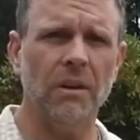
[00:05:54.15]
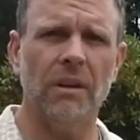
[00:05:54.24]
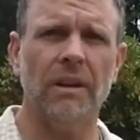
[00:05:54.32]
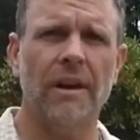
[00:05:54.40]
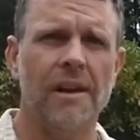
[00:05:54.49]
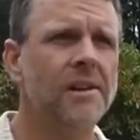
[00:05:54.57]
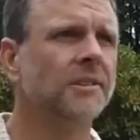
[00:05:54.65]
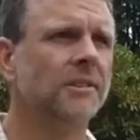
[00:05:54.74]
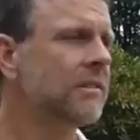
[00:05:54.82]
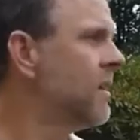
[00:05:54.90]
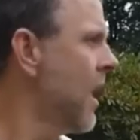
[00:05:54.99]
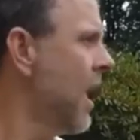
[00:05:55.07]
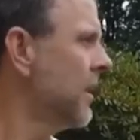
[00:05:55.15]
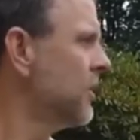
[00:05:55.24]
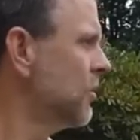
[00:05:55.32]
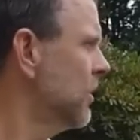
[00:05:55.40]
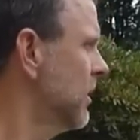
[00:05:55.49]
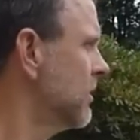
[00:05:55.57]
Well, uh,
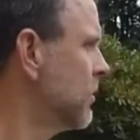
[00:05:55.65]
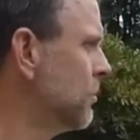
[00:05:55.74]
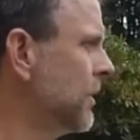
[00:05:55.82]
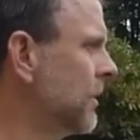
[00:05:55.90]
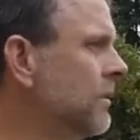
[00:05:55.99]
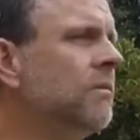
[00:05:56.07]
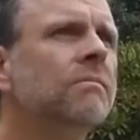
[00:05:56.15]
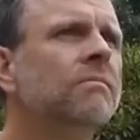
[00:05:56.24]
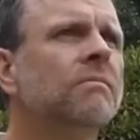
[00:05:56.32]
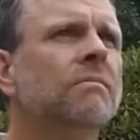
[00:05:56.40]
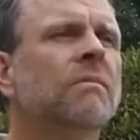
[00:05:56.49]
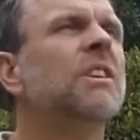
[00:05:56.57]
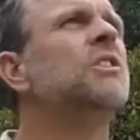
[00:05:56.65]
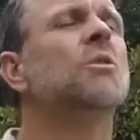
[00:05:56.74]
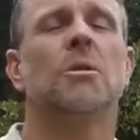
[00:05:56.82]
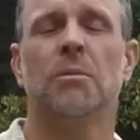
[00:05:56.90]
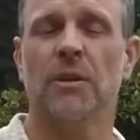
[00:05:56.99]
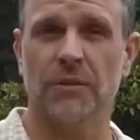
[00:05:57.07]
enjoy. Hope you
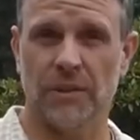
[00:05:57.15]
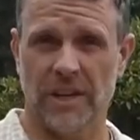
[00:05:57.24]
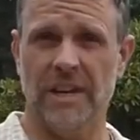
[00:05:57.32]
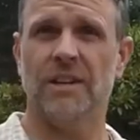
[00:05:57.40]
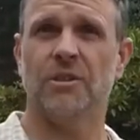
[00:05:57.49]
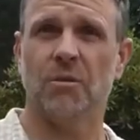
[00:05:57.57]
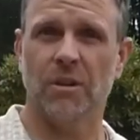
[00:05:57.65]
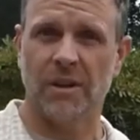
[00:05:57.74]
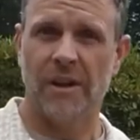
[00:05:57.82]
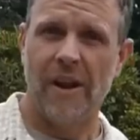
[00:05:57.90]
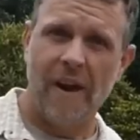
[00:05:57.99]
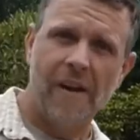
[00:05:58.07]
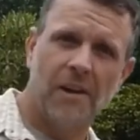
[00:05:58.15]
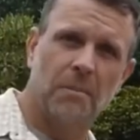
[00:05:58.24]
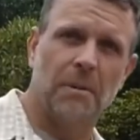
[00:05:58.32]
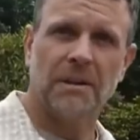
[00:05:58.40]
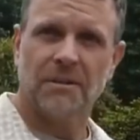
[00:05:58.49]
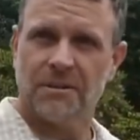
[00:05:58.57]
enjoy the beautiful day and enjoy the,
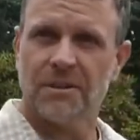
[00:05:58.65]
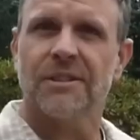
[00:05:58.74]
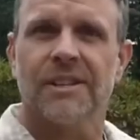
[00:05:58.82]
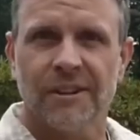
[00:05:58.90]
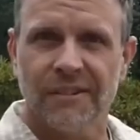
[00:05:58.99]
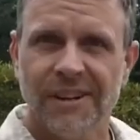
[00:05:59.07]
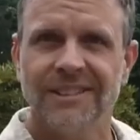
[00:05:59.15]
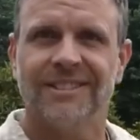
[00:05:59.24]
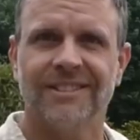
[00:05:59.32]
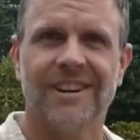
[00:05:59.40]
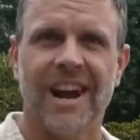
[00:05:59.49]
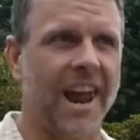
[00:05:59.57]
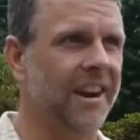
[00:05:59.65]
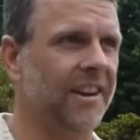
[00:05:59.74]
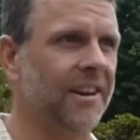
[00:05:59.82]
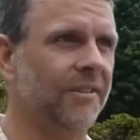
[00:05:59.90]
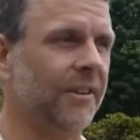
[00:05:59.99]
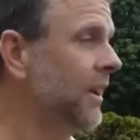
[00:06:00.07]
the pictures and the scenery. And